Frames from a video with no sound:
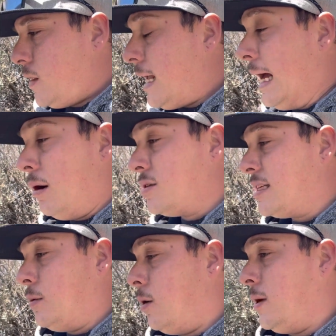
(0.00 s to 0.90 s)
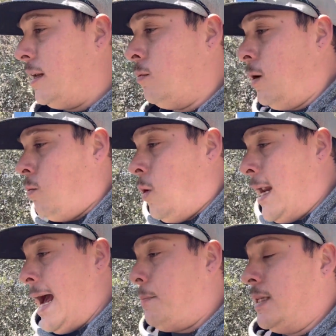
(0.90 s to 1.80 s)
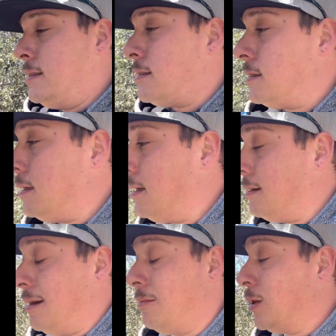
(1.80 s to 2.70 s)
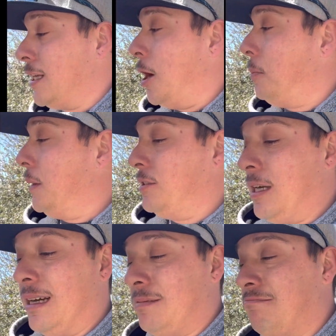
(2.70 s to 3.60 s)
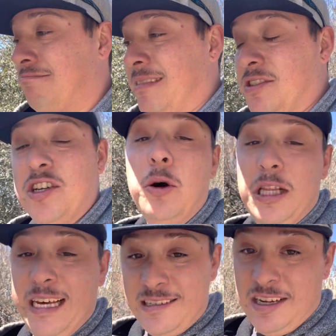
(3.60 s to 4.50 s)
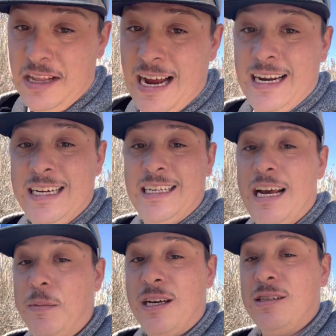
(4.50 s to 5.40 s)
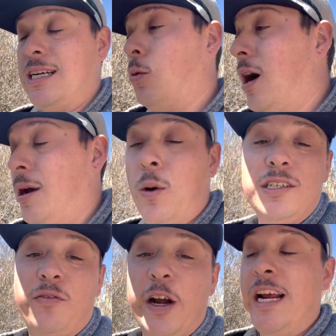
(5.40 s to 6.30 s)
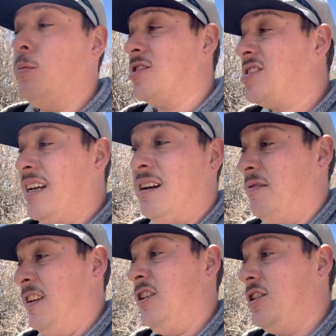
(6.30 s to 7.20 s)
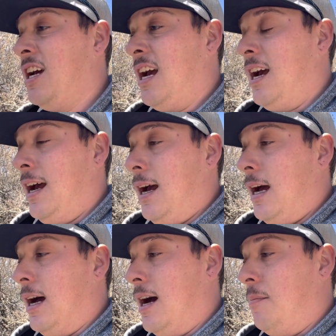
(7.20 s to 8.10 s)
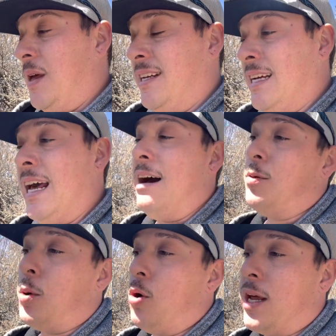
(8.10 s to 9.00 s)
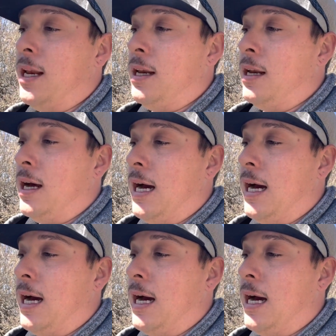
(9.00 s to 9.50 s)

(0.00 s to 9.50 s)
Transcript: we'll see what happens. I'm really hoping there's no leaks on that intake, because one, it was free. It was sitting in a field. It did have a broken